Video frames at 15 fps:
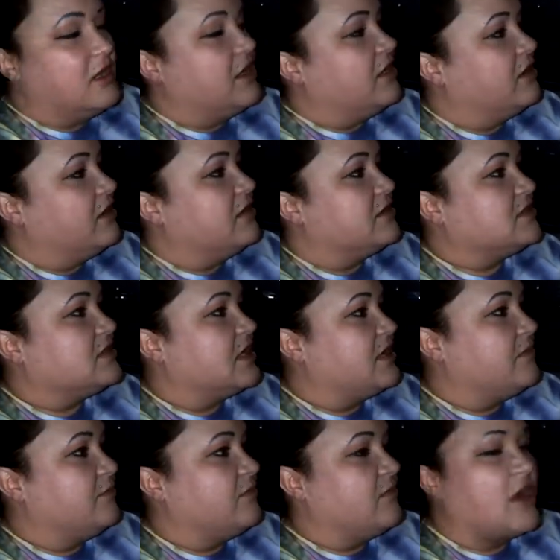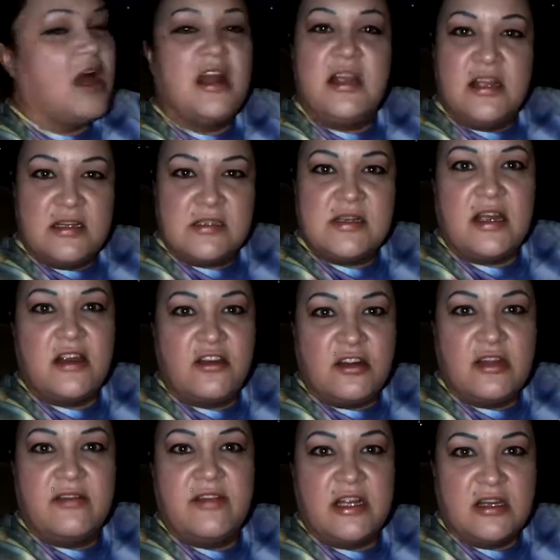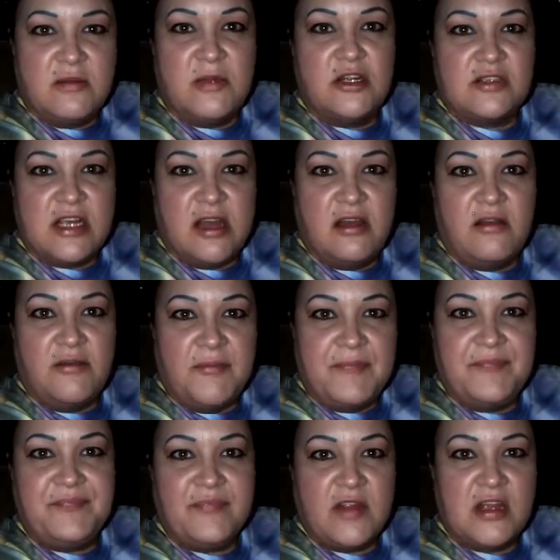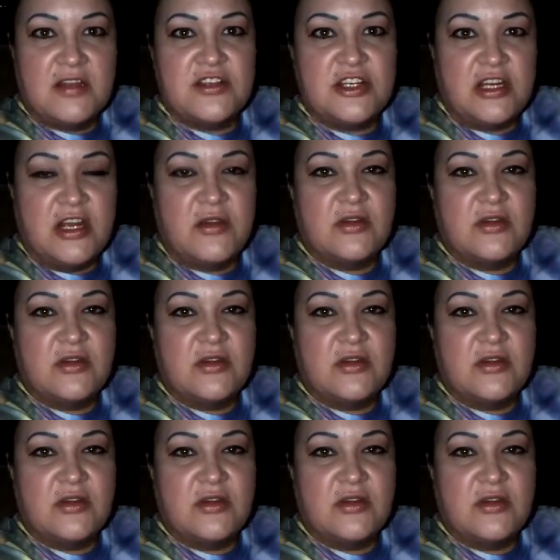I'm kind of getting tired of living in a motel. It's